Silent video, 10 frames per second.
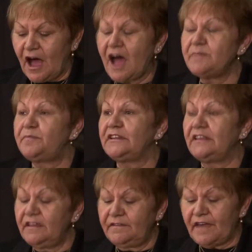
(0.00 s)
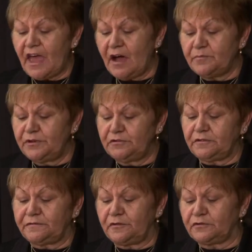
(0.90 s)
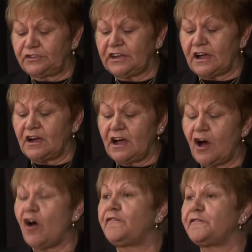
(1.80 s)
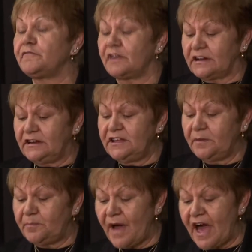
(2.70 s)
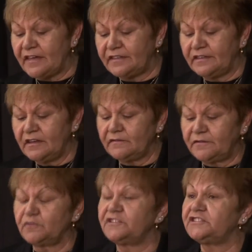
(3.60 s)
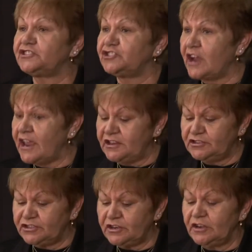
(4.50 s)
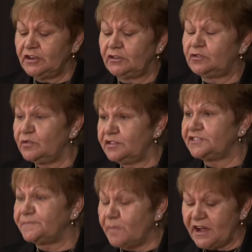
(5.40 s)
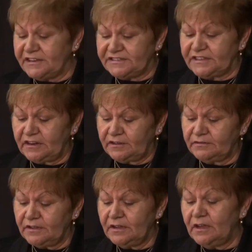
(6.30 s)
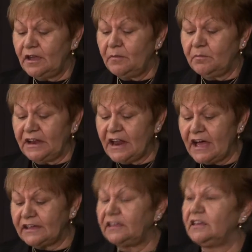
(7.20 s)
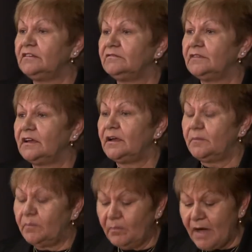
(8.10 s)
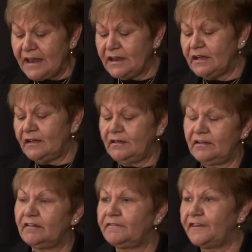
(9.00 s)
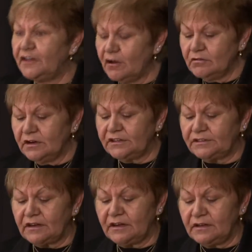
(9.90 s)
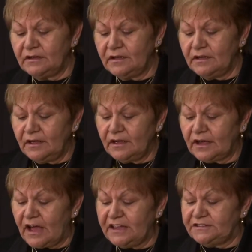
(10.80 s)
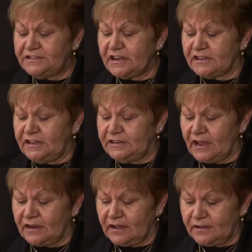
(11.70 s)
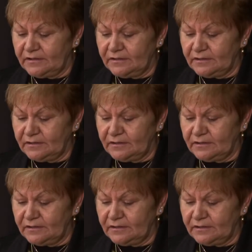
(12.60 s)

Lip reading: I believe our beautiful tikanga offer a clear path for this change to this mindset. Manaki, mana, whanaungatanga, kaitiakitanga.